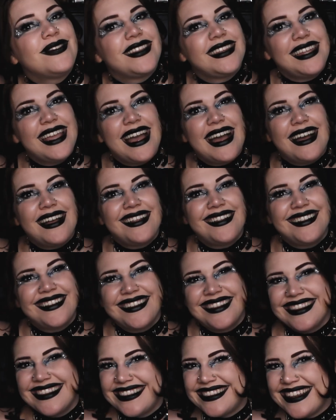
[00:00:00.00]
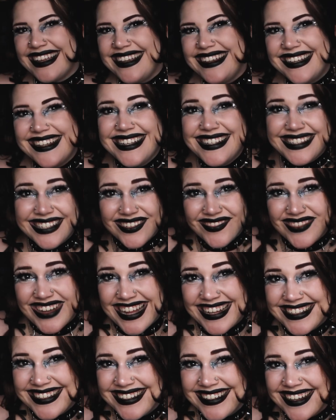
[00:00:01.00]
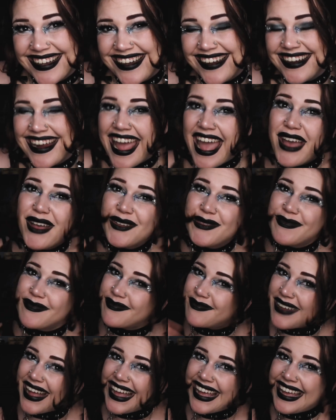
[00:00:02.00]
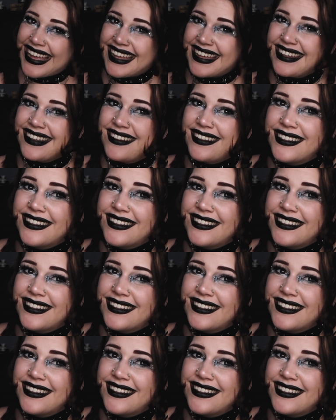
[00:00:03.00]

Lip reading: Yeah, thank you so much. All right, bye.